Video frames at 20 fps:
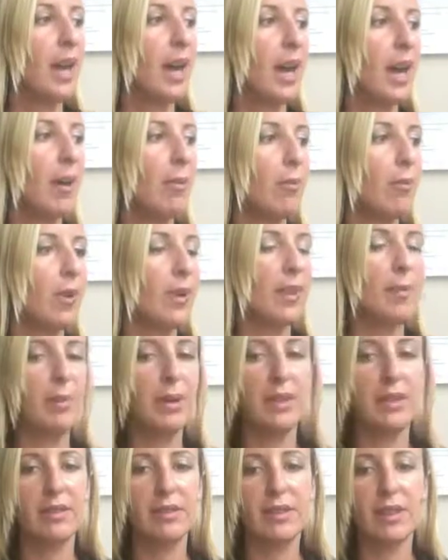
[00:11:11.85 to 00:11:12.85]
one of the
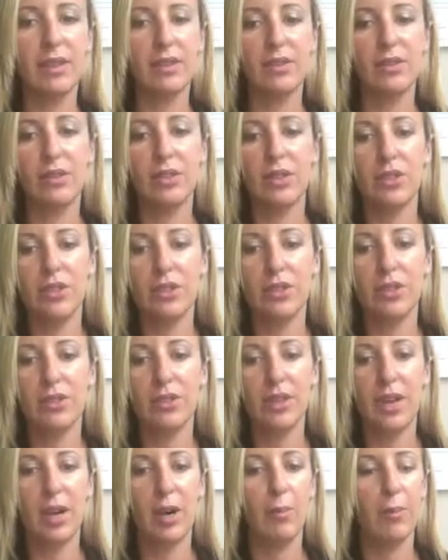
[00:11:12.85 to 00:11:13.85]
biggest things you can do
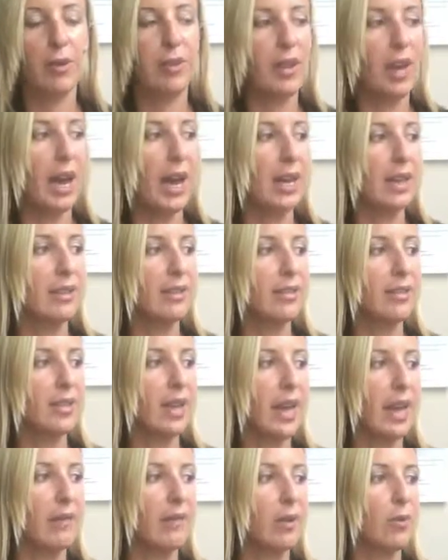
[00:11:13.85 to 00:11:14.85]
to help with that is
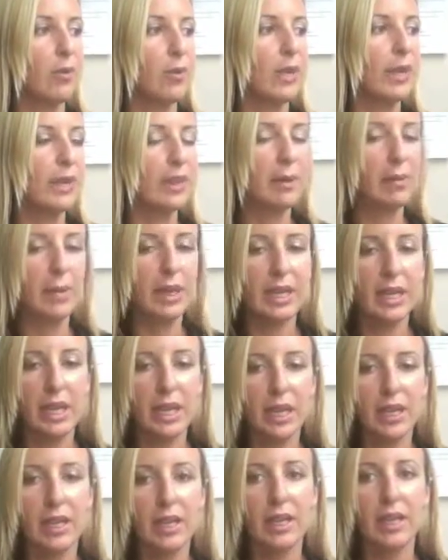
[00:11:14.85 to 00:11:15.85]
to have a weekly
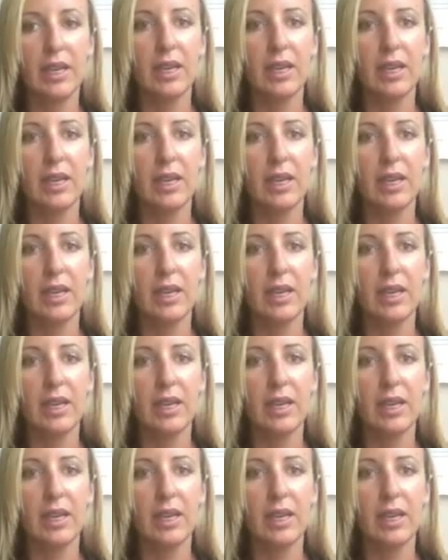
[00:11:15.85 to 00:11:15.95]
meeting